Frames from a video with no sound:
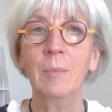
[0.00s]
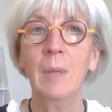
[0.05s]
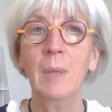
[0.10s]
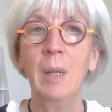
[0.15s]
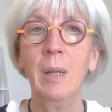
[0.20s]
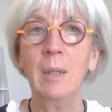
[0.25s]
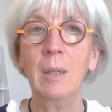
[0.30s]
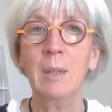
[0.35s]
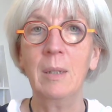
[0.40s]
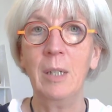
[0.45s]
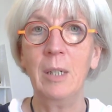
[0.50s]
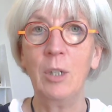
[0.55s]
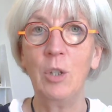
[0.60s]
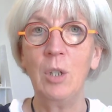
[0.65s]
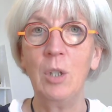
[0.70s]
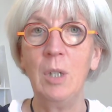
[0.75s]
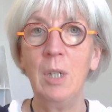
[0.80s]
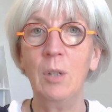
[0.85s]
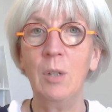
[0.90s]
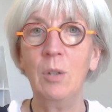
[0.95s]
little
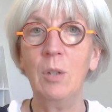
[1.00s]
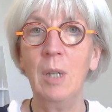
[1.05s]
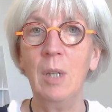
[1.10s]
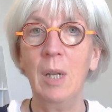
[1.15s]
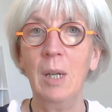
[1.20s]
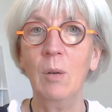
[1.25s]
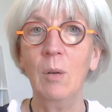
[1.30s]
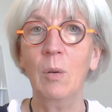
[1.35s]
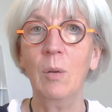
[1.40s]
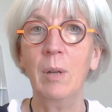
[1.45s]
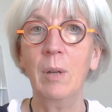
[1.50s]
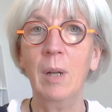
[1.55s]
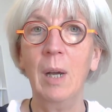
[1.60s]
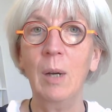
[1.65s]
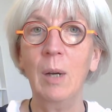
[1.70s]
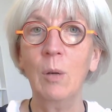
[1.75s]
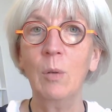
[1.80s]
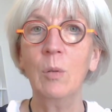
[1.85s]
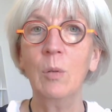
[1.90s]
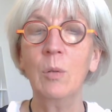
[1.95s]
session here today on
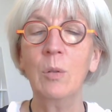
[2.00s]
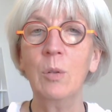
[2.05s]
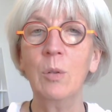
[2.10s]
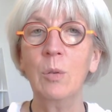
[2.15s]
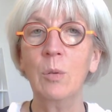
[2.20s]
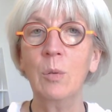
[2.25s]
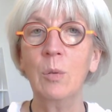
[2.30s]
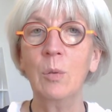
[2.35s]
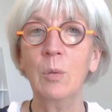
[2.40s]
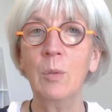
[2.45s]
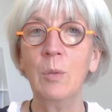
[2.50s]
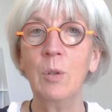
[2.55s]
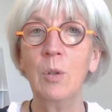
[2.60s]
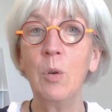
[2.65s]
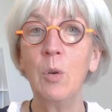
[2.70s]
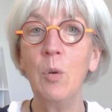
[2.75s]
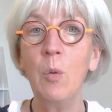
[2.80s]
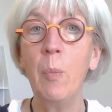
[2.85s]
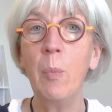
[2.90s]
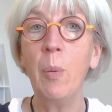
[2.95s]
how to
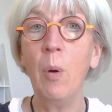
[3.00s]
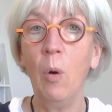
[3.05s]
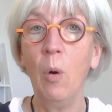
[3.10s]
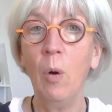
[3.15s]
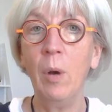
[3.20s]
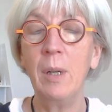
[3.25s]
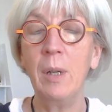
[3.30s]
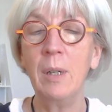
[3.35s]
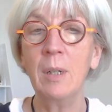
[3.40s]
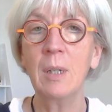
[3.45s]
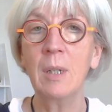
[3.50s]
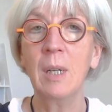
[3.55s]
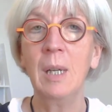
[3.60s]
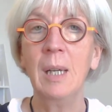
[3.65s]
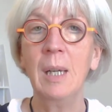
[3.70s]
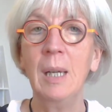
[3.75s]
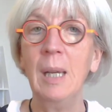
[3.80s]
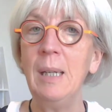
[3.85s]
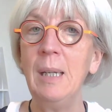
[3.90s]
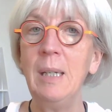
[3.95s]
two-point
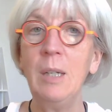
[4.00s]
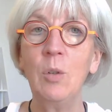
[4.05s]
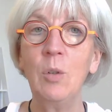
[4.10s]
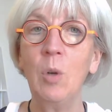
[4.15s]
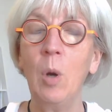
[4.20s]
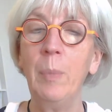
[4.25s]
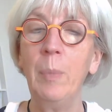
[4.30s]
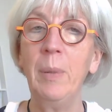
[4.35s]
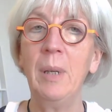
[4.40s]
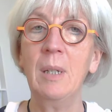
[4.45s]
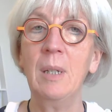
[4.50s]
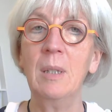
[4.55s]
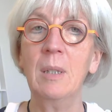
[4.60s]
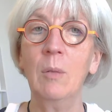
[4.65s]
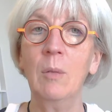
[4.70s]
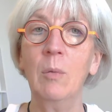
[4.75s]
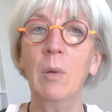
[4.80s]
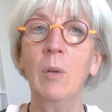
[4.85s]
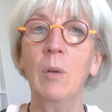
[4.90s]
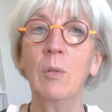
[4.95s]
any topics
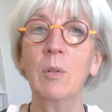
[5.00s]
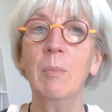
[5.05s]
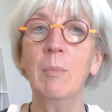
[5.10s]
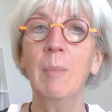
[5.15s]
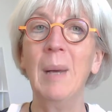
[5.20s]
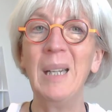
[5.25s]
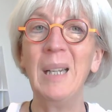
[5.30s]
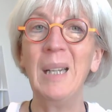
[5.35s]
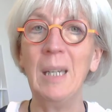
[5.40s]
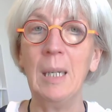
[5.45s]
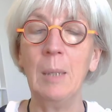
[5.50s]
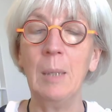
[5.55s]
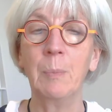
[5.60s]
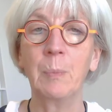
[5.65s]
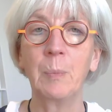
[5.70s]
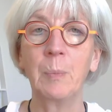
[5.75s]
around money.